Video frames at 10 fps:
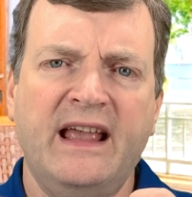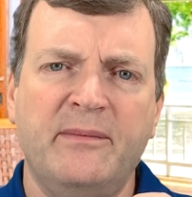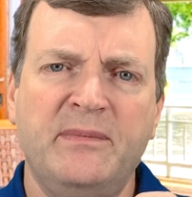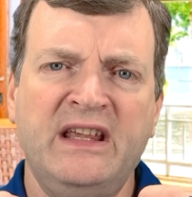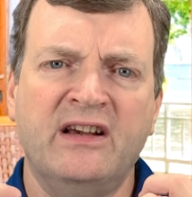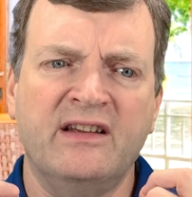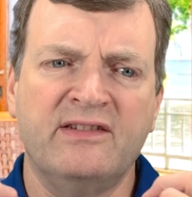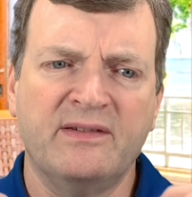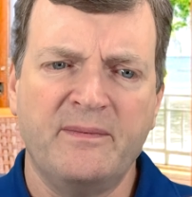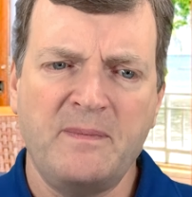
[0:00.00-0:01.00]

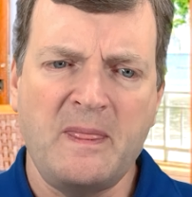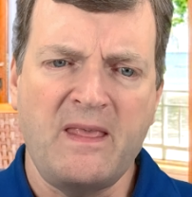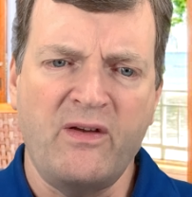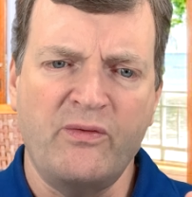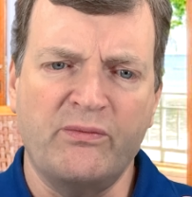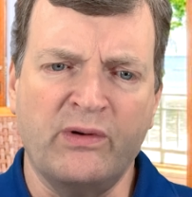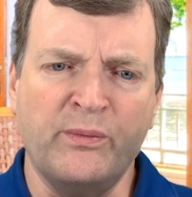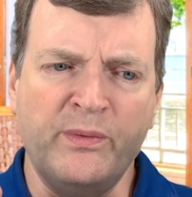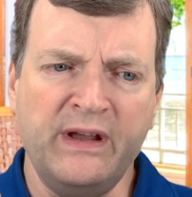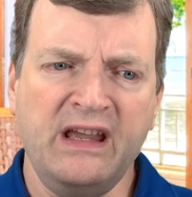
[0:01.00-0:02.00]
Because when
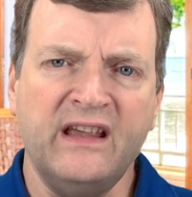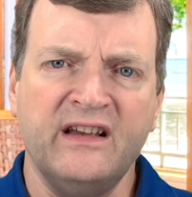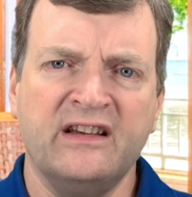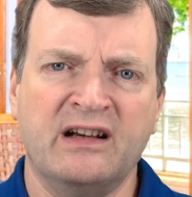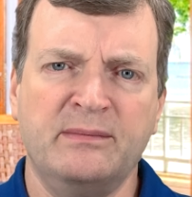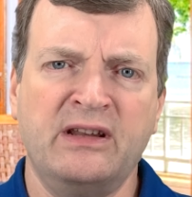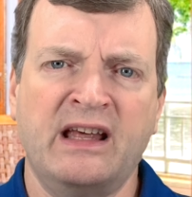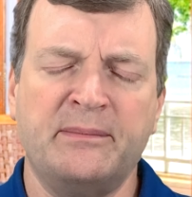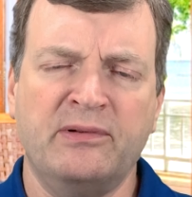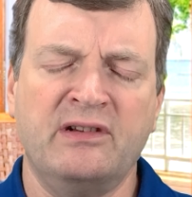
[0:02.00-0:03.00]
we can come to
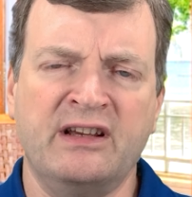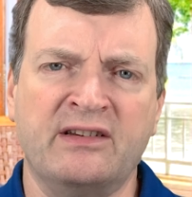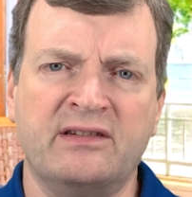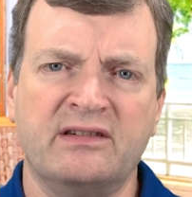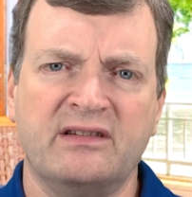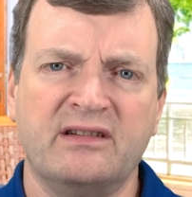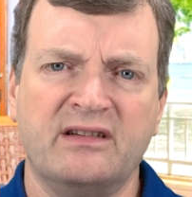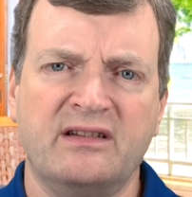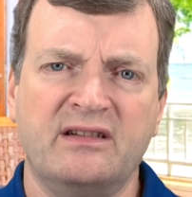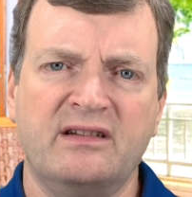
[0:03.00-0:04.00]
that place
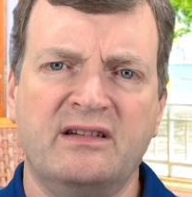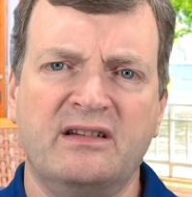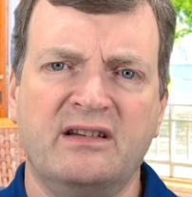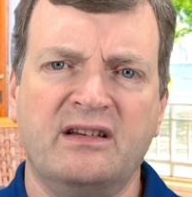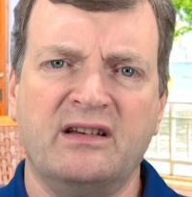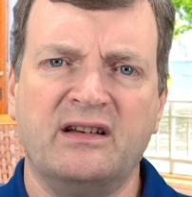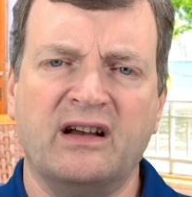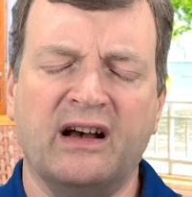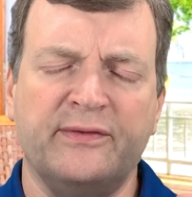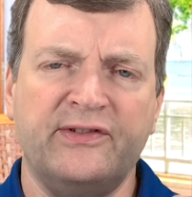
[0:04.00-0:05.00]

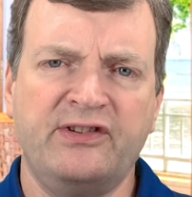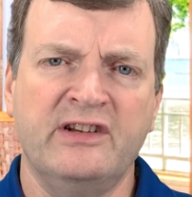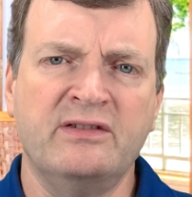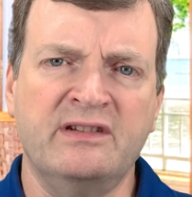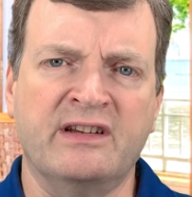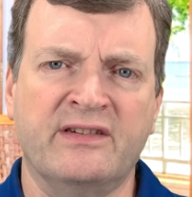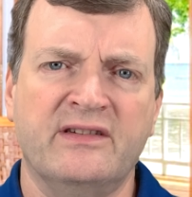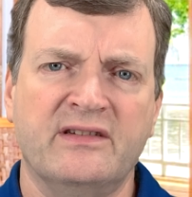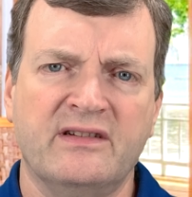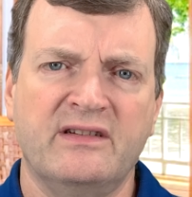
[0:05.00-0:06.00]
of
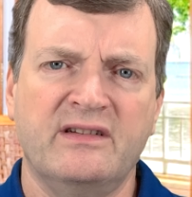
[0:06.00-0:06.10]
stillness,